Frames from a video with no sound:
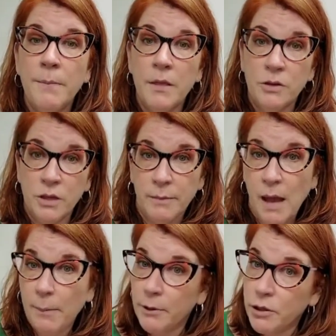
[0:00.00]
There's going to be
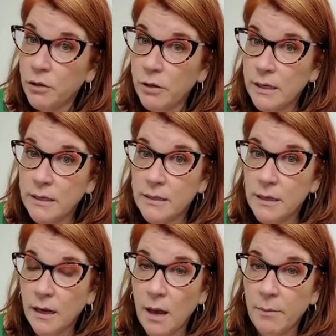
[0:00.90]
opportunities
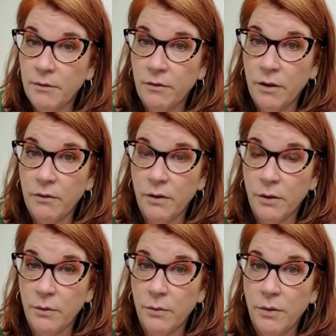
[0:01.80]
that come in front of
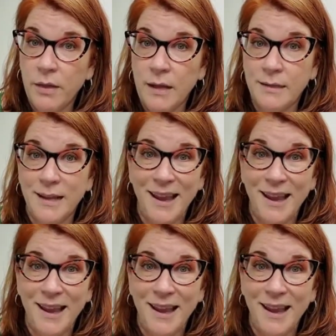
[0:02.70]
you that say,